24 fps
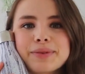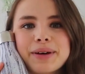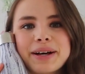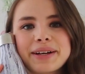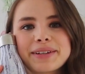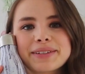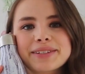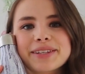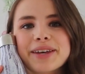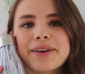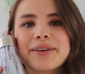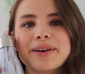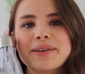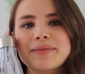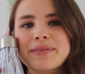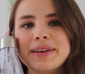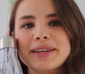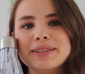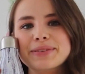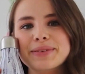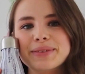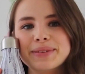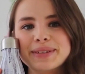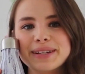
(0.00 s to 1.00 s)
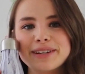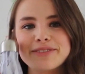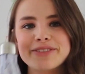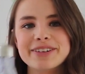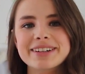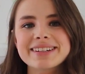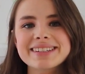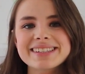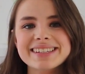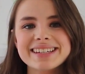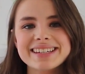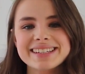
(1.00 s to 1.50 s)
swell, so it makes all the
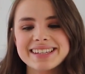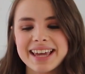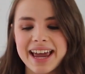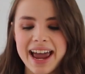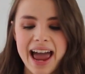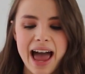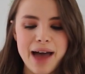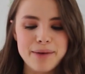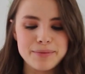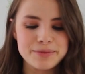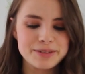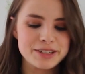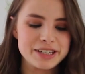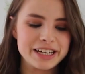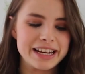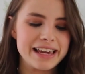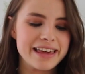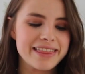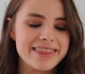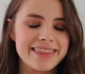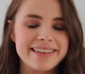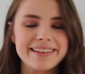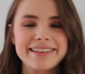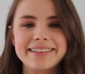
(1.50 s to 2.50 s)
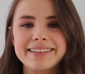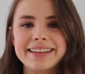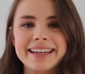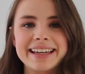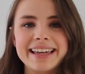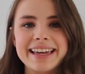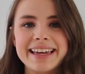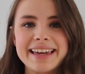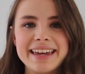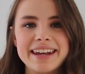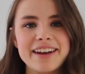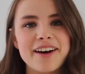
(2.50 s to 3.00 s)
difference because I actually feel
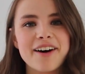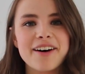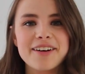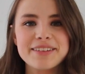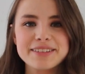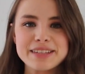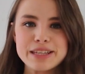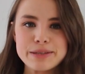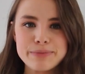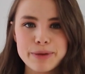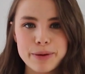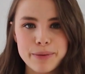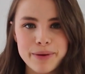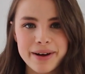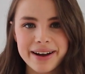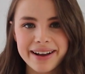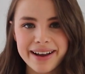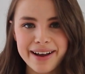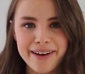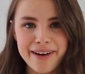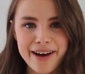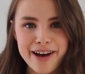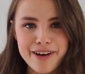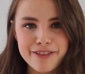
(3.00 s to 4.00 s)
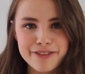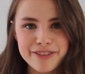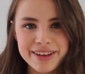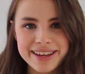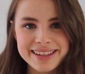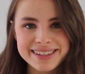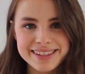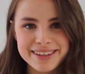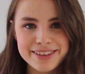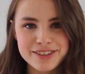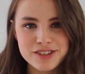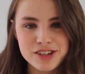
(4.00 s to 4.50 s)
like it enhances my workout
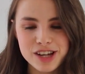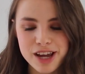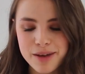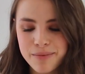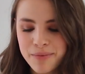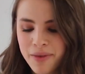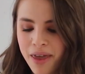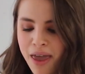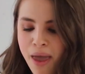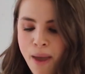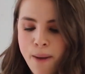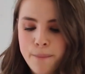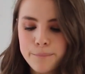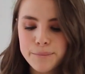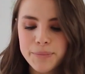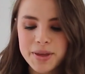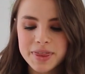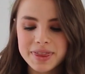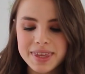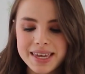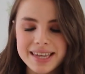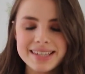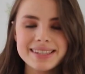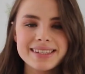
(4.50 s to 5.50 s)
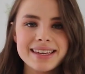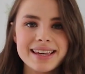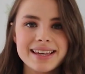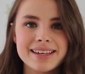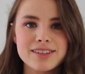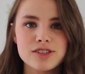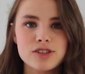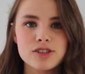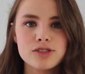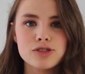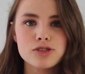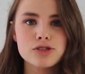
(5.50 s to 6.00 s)
outfits at the gym. But this
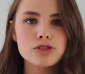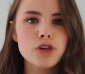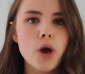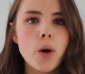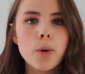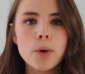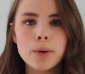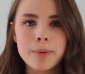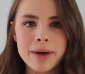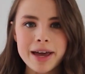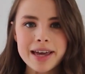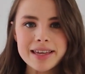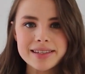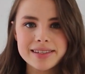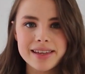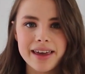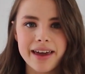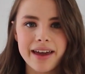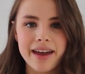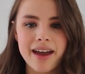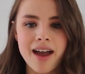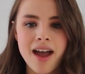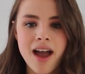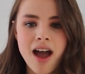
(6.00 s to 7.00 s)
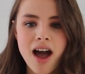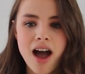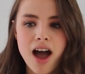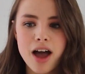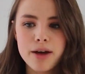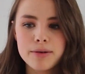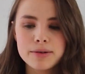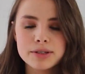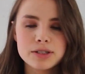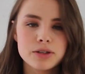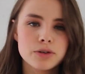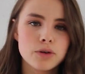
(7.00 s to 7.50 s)
is so amazing.
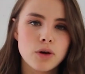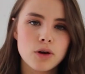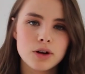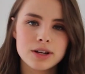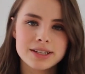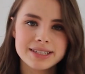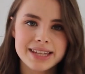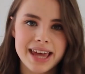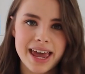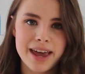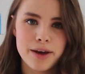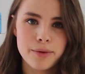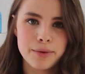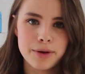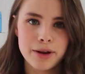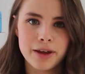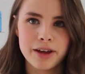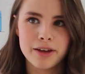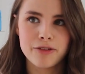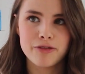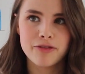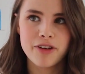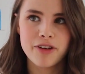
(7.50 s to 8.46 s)
I was on holiday when I